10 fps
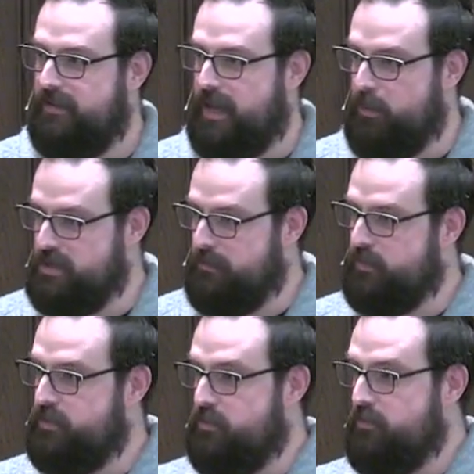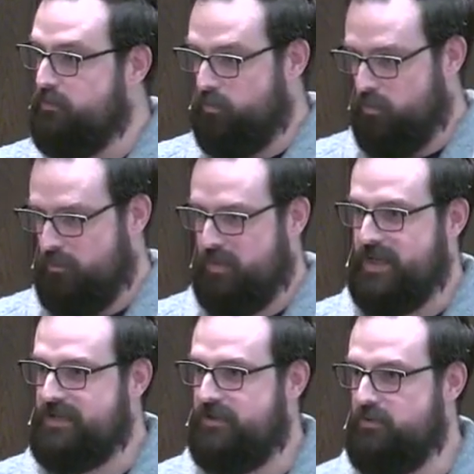I was able to replace
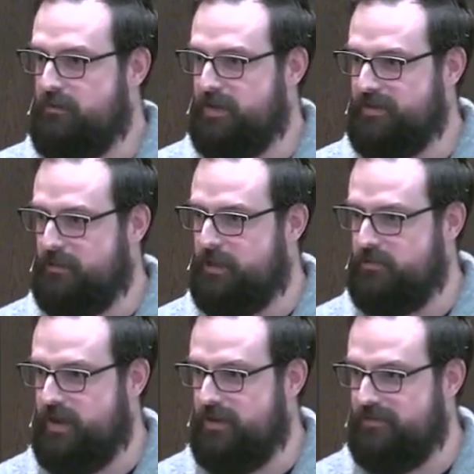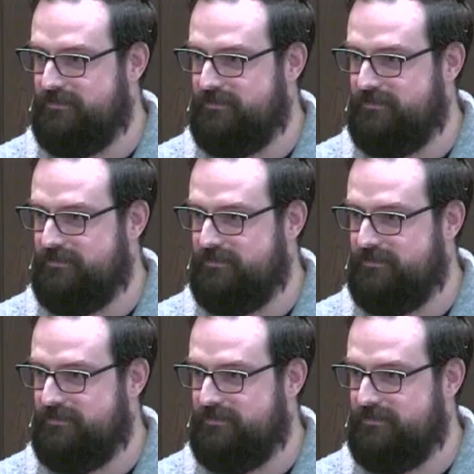the drum belt on my dryer.